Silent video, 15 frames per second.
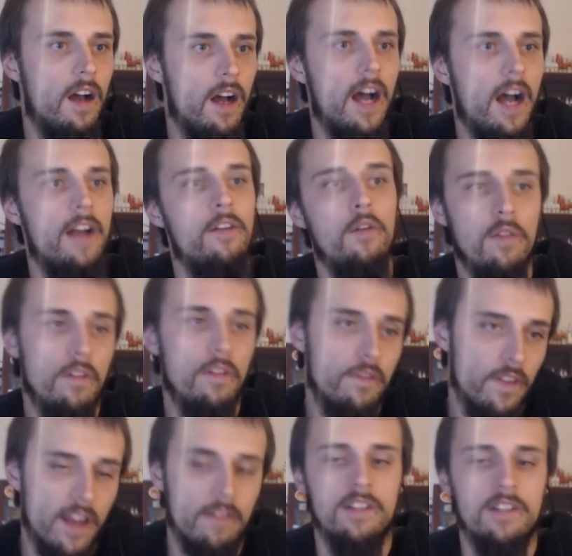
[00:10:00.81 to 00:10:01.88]
knew the
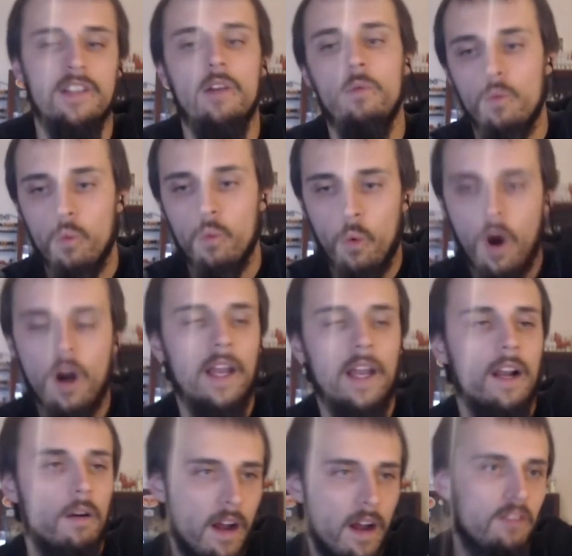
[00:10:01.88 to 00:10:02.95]
flavors that would work in a
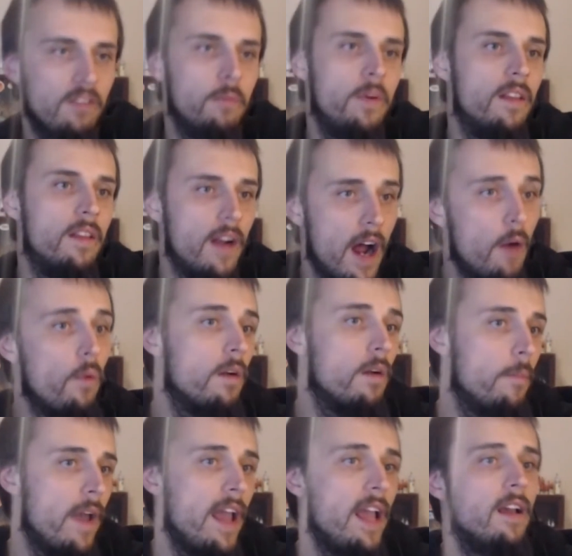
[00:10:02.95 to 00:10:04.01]
recipe that I want to
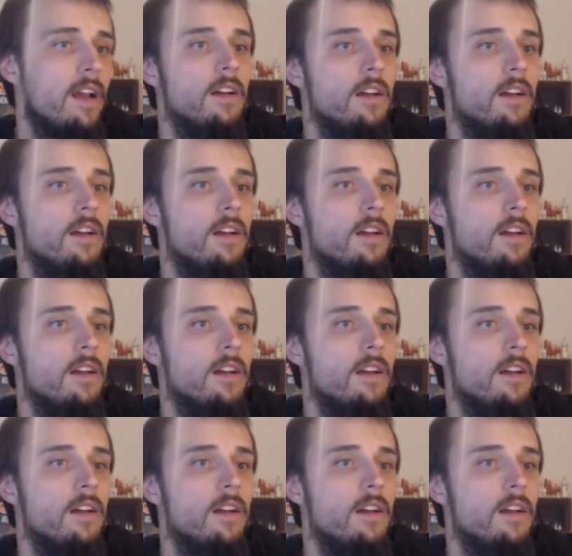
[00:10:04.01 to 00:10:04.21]
make